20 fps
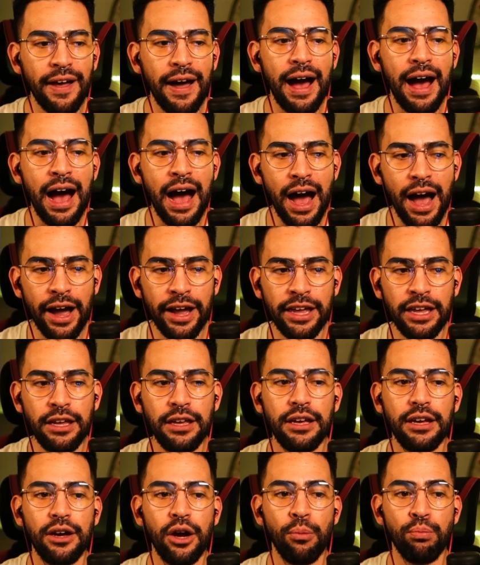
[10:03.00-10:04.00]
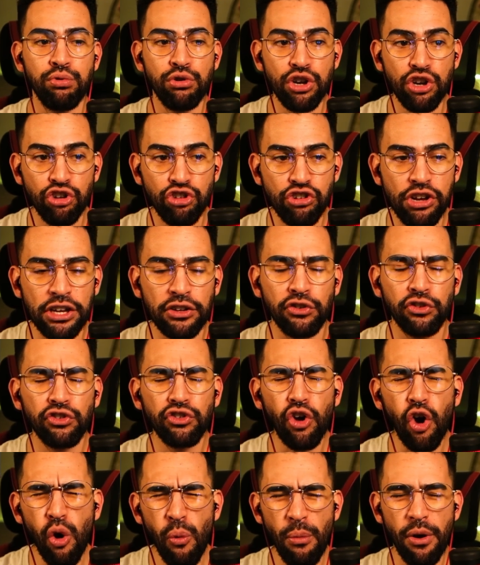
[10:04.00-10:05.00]
that I appreciate
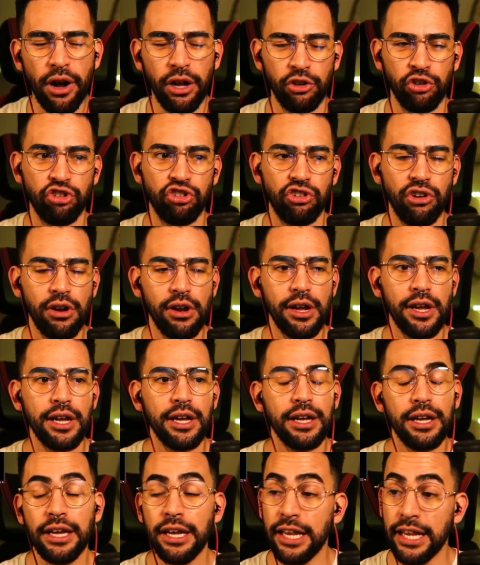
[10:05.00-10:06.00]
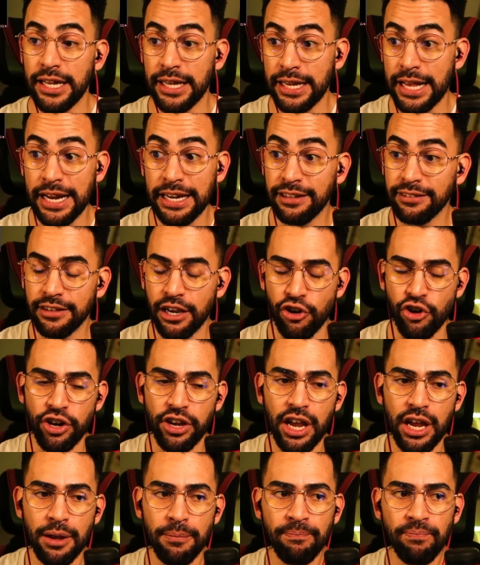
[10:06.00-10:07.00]
so much in any scary
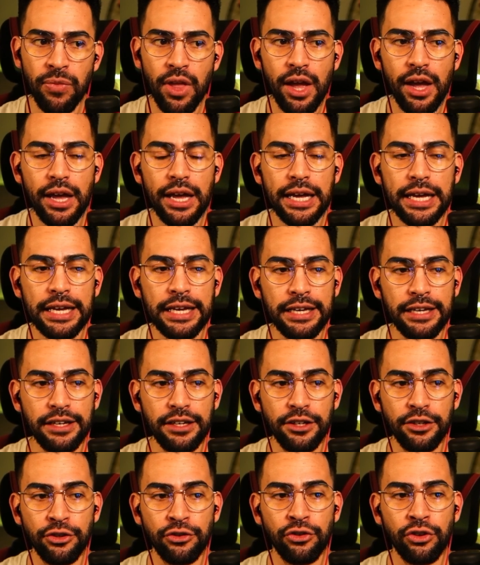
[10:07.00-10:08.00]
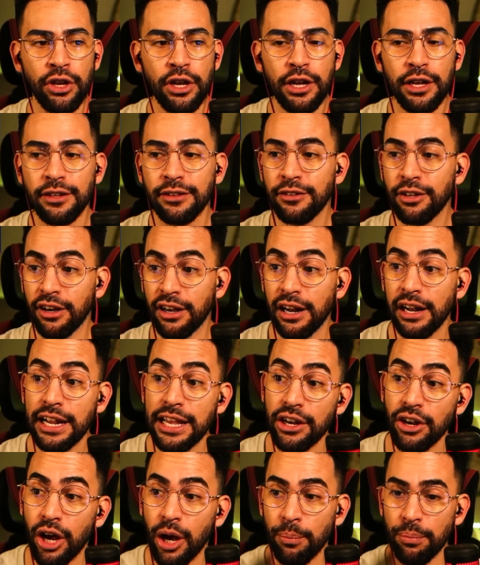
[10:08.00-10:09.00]
game is to
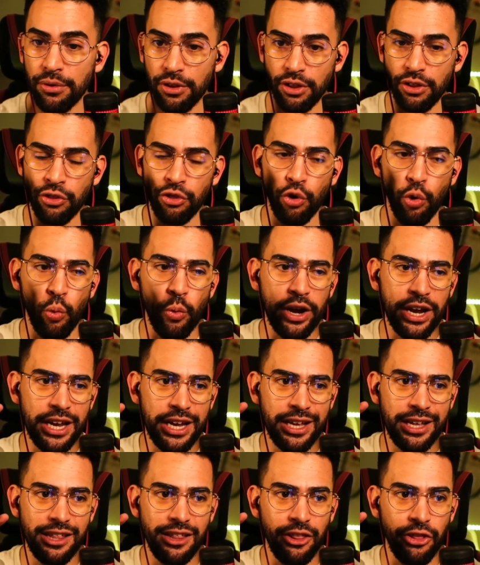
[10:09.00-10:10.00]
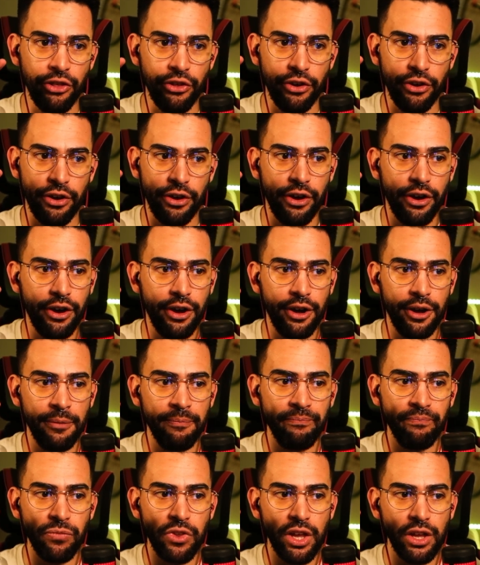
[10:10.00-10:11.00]
clean up the way the
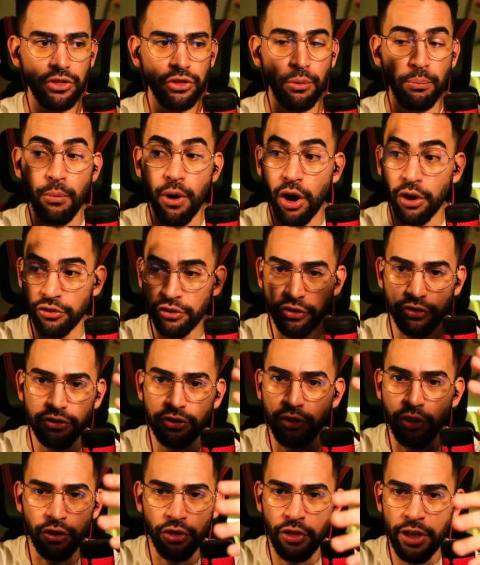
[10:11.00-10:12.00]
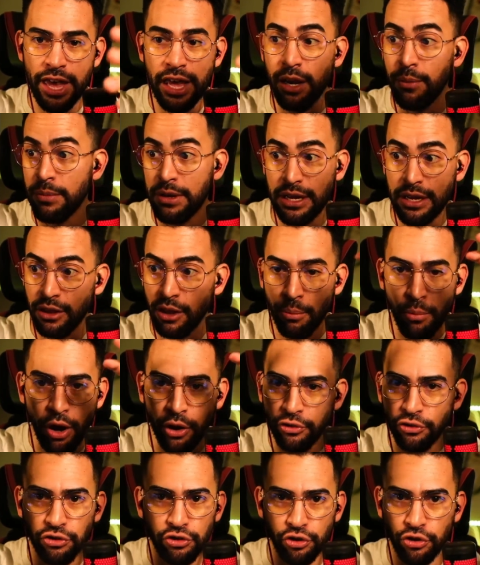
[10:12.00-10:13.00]
the, mon- the, the enemy, the
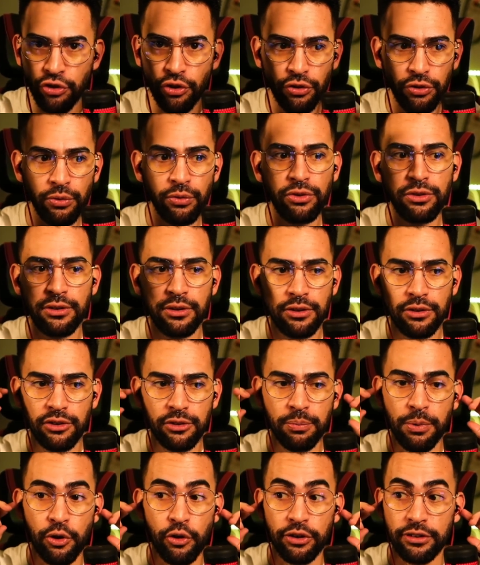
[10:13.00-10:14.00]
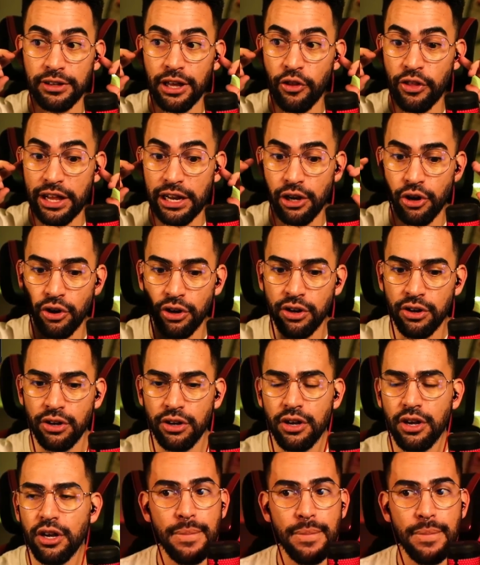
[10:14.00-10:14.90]
monster, the spirits, how they look.